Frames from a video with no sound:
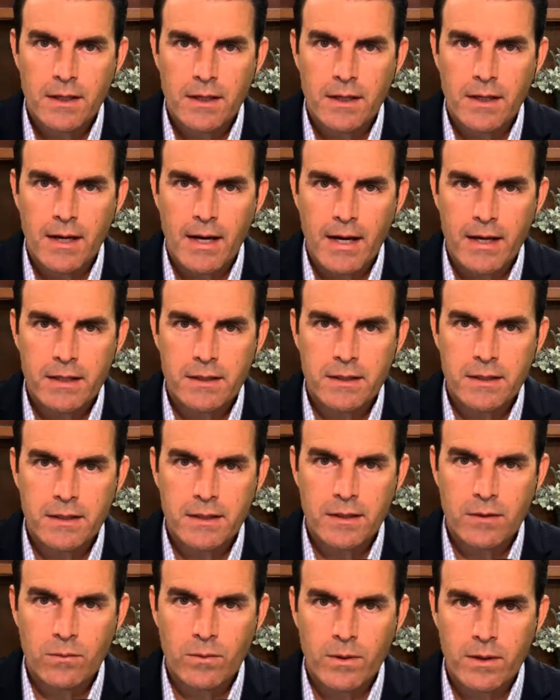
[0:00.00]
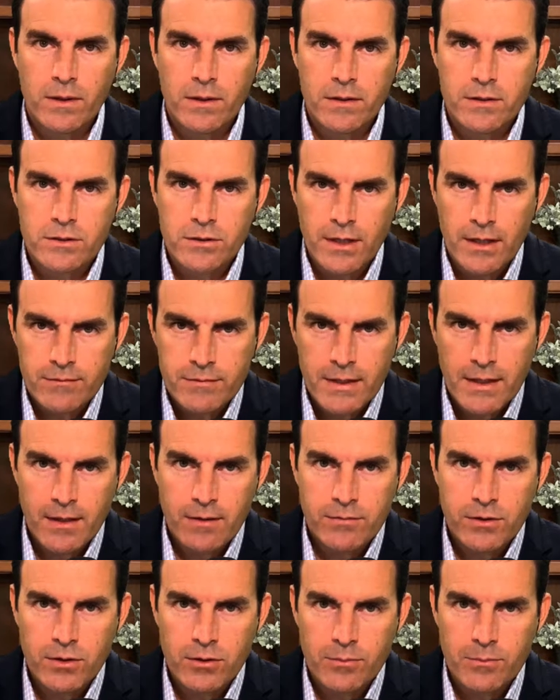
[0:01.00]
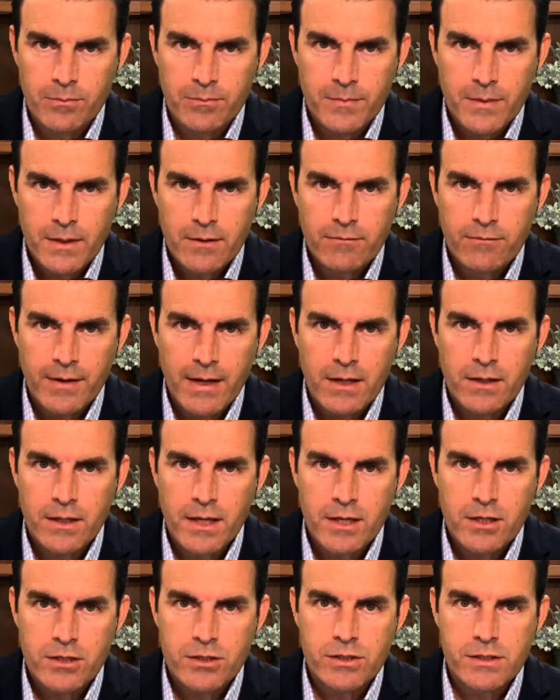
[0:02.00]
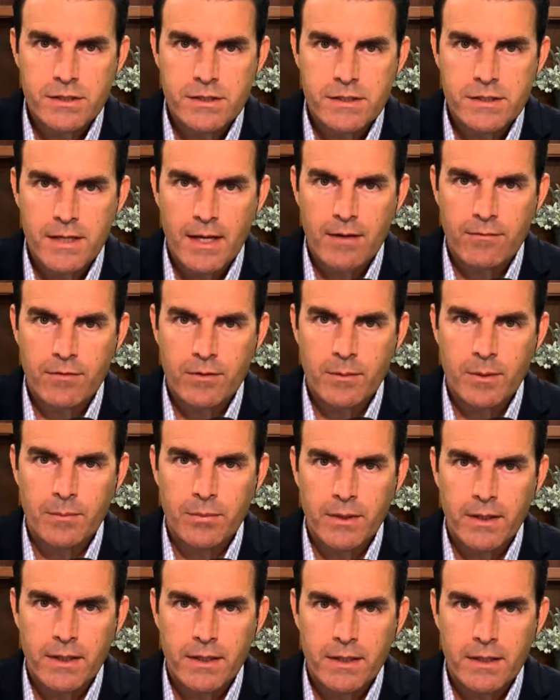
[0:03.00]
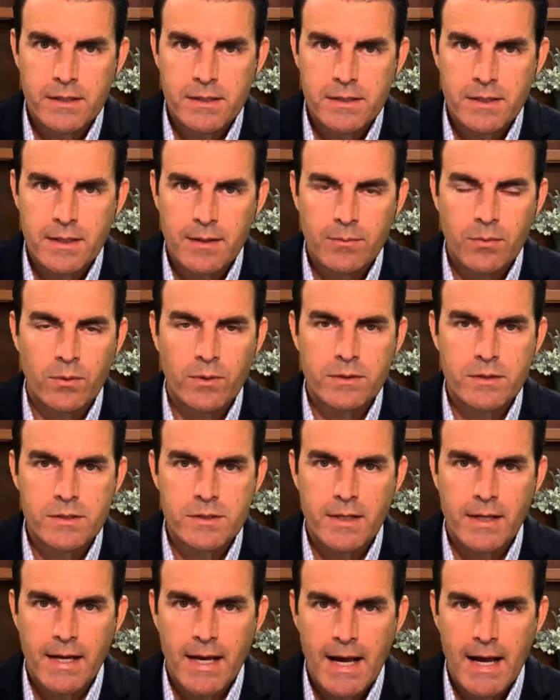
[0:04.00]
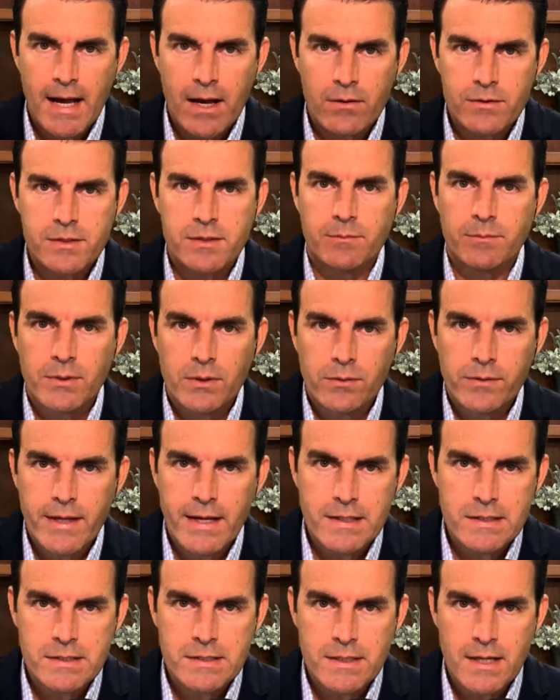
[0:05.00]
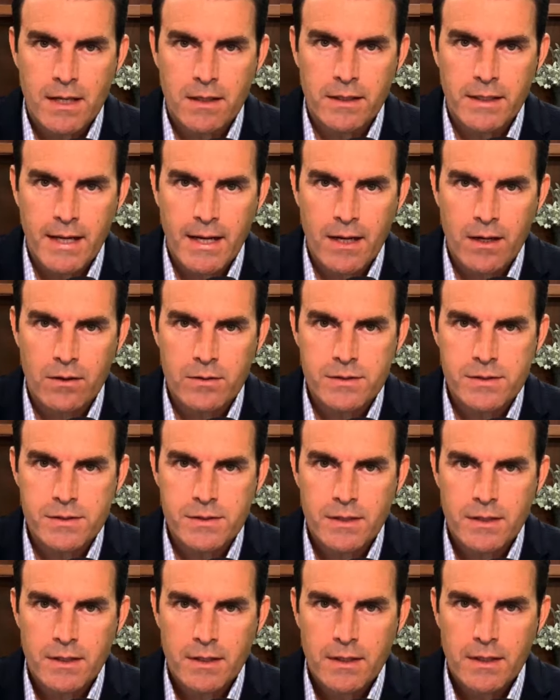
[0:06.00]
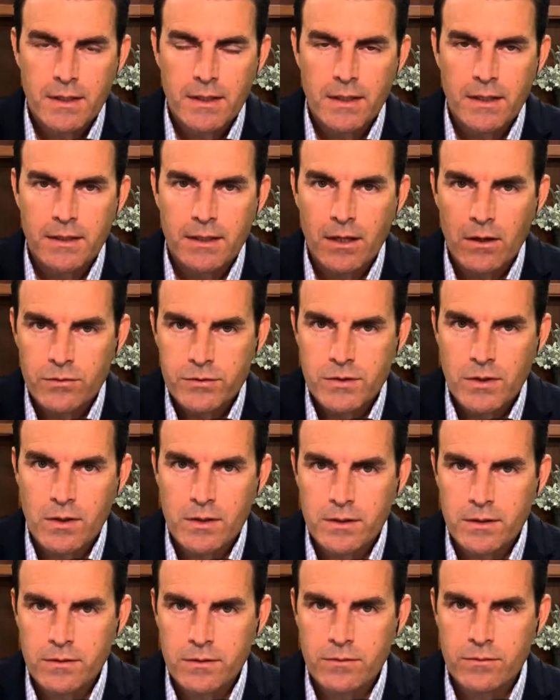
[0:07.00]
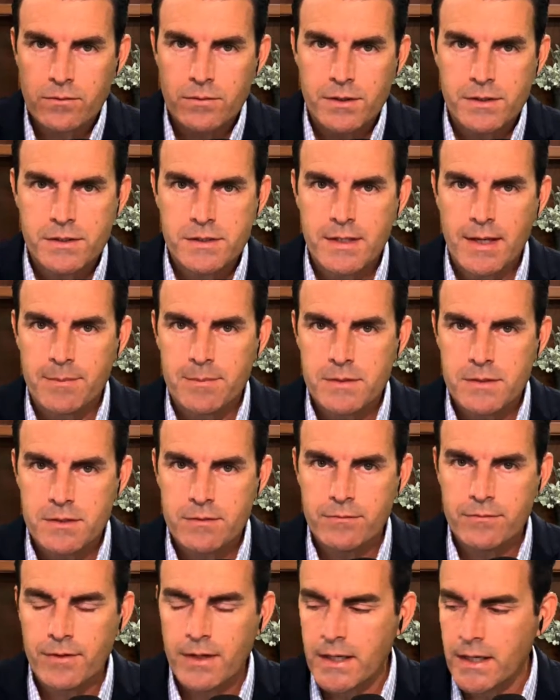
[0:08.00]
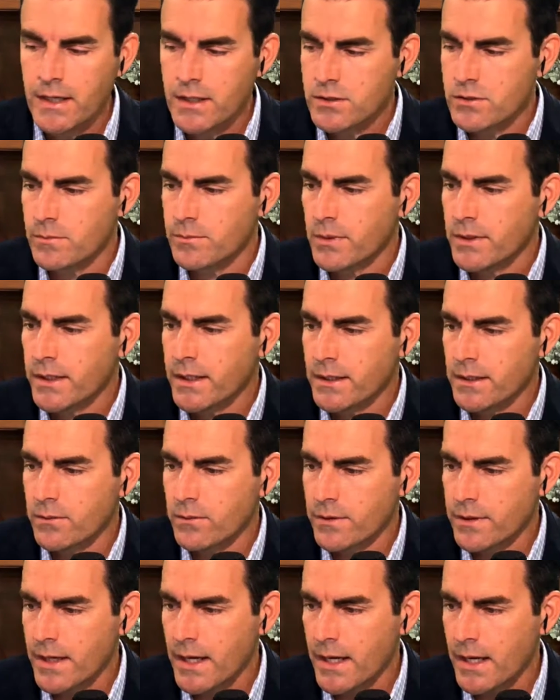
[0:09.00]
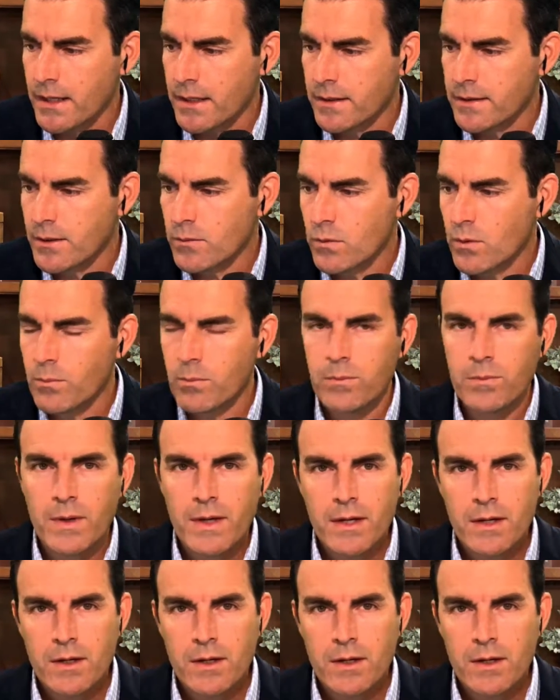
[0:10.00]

idea where you have to have your foundation set from a planning standpoint, just like a house, to build that solid house. And I'll talk through the steps of some financial planning with that. And then we'll